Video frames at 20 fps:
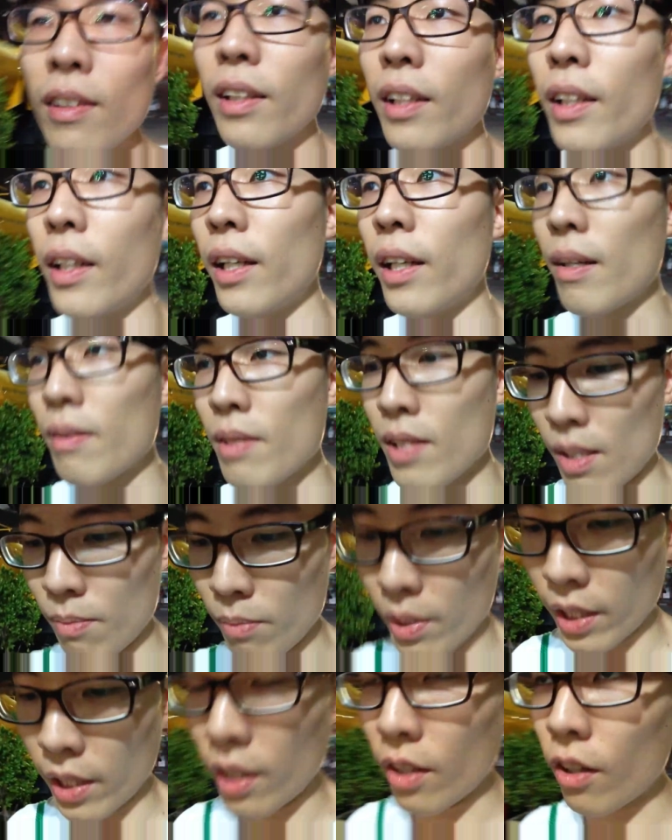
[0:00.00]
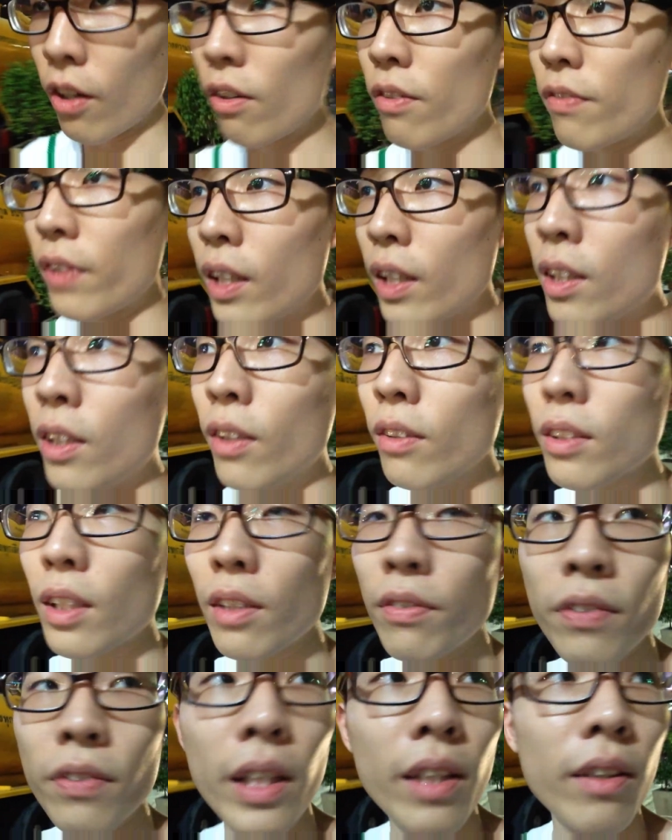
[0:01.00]
nah, somebody overcooked
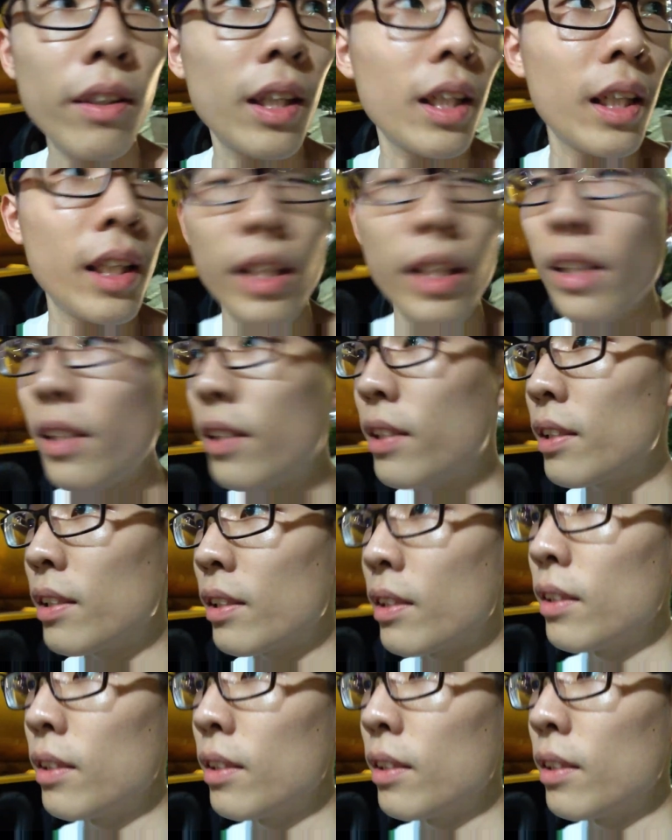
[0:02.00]
the fried rice.